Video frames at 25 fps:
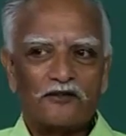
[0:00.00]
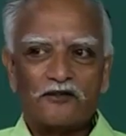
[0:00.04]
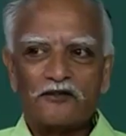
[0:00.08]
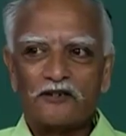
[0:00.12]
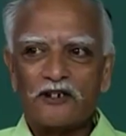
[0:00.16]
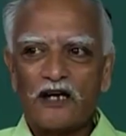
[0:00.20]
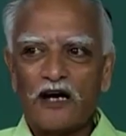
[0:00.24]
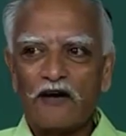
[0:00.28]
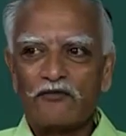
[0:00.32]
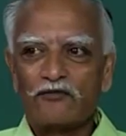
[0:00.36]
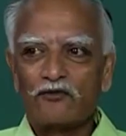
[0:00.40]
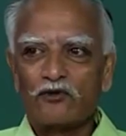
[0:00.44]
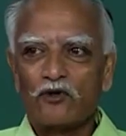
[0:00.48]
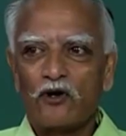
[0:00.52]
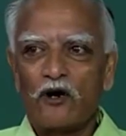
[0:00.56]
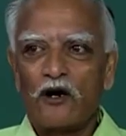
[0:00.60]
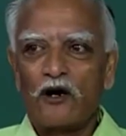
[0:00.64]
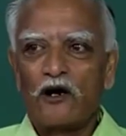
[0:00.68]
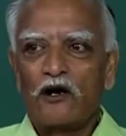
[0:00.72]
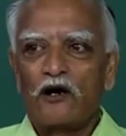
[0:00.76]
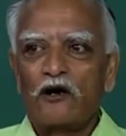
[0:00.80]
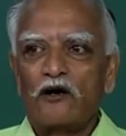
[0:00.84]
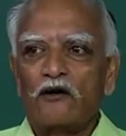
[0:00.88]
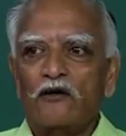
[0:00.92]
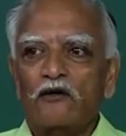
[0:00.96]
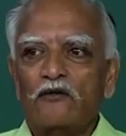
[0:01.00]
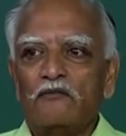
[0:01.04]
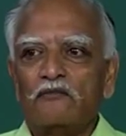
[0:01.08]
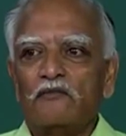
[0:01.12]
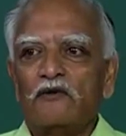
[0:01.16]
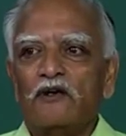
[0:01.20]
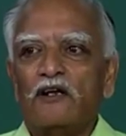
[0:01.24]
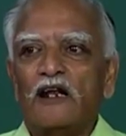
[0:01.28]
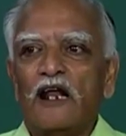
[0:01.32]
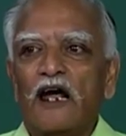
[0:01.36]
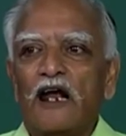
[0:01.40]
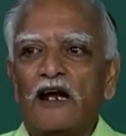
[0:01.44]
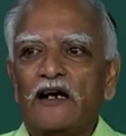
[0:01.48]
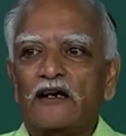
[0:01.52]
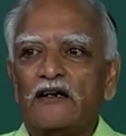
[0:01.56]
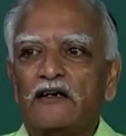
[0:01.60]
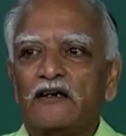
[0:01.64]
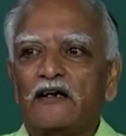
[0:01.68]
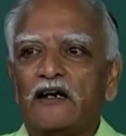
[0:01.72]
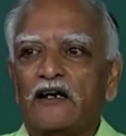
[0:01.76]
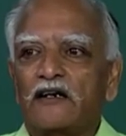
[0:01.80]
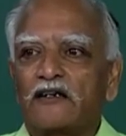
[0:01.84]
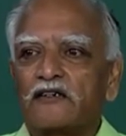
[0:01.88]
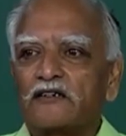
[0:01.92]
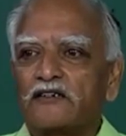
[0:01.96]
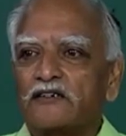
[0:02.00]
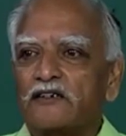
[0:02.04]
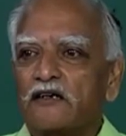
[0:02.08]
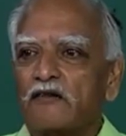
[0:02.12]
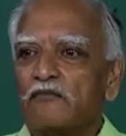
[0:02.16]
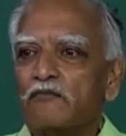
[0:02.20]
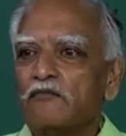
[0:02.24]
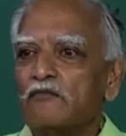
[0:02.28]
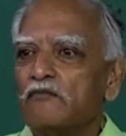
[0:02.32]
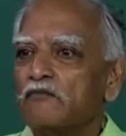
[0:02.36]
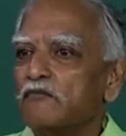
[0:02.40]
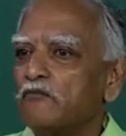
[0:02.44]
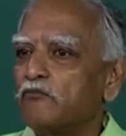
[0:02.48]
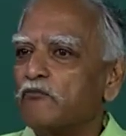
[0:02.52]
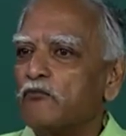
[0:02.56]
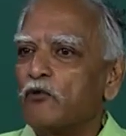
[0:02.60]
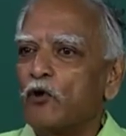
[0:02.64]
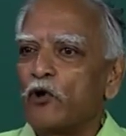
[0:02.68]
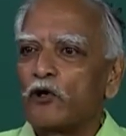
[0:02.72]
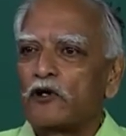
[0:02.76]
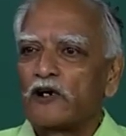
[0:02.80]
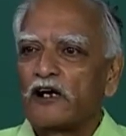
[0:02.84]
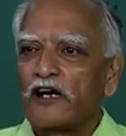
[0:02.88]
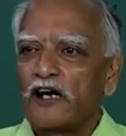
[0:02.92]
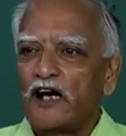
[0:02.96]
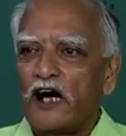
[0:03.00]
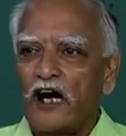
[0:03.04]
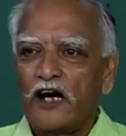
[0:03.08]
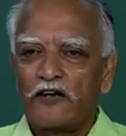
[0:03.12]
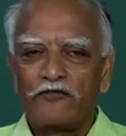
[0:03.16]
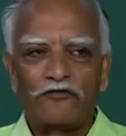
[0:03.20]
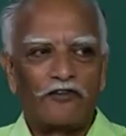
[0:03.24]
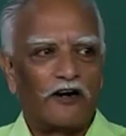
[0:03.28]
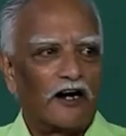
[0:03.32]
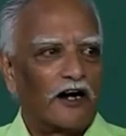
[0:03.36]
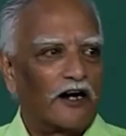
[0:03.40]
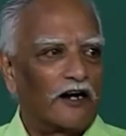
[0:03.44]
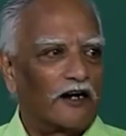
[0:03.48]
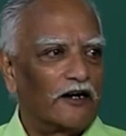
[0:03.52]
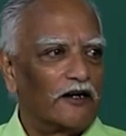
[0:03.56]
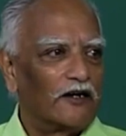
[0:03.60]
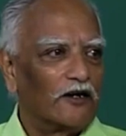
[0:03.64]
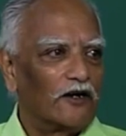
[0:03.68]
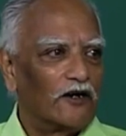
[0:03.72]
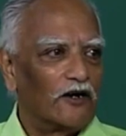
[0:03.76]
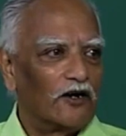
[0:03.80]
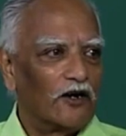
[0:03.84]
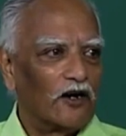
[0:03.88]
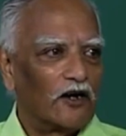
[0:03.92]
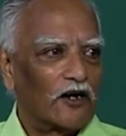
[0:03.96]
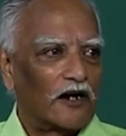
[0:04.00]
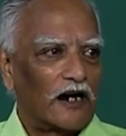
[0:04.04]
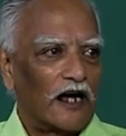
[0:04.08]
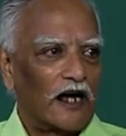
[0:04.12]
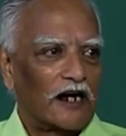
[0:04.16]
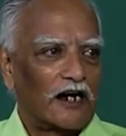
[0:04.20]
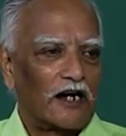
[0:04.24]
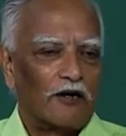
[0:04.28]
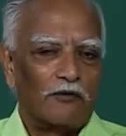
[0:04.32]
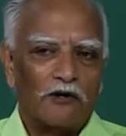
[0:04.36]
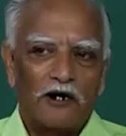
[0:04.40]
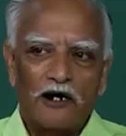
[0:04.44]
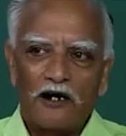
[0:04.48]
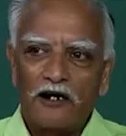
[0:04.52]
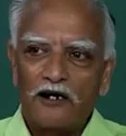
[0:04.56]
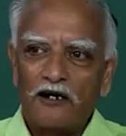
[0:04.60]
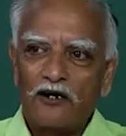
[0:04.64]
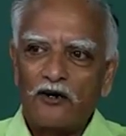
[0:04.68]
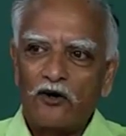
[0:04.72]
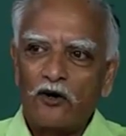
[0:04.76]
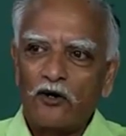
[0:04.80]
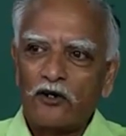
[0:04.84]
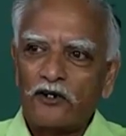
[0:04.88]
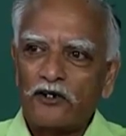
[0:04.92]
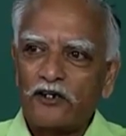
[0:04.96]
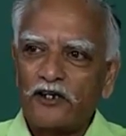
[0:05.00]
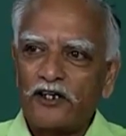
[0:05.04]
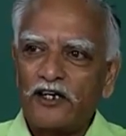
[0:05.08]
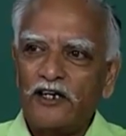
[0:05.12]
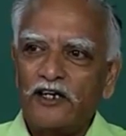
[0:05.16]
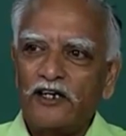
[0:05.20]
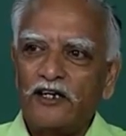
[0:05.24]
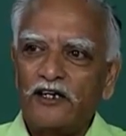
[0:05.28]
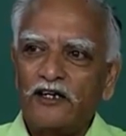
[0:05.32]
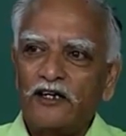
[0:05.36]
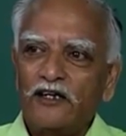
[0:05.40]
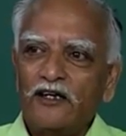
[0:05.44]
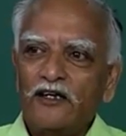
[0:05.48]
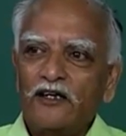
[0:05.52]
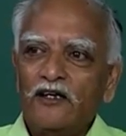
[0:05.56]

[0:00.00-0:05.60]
they have to land at some port like Haifa or Aqaba on the